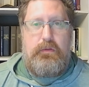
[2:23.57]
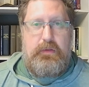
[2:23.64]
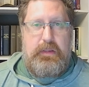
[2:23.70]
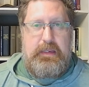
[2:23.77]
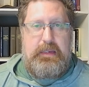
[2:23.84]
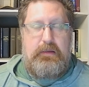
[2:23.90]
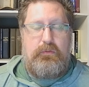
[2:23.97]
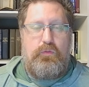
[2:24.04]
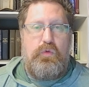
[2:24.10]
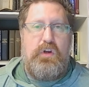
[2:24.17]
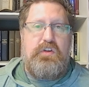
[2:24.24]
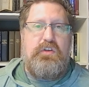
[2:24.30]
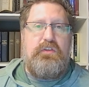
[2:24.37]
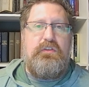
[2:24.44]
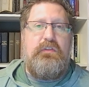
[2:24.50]
the
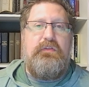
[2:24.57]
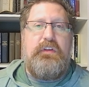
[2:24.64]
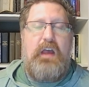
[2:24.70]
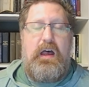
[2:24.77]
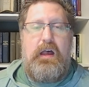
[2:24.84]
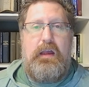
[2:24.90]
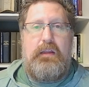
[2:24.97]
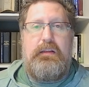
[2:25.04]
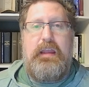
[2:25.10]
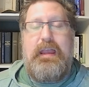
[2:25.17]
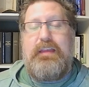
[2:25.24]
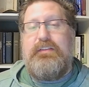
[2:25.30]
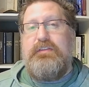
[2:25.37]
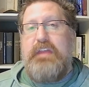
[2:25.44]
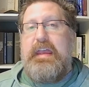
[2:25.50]
wishes of God
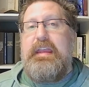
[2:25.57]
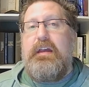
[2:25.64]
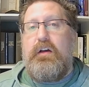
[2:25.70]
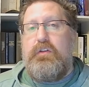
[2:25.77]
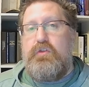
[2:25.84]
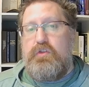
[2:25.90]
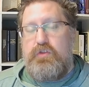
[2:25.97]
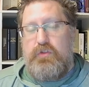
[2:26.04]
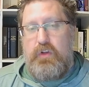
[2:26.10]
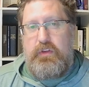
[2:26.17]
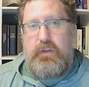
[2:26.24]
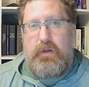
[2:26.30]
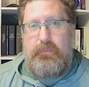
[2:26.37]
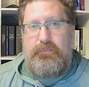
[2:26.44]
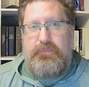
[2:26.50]
as they understood
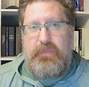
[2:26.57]
them.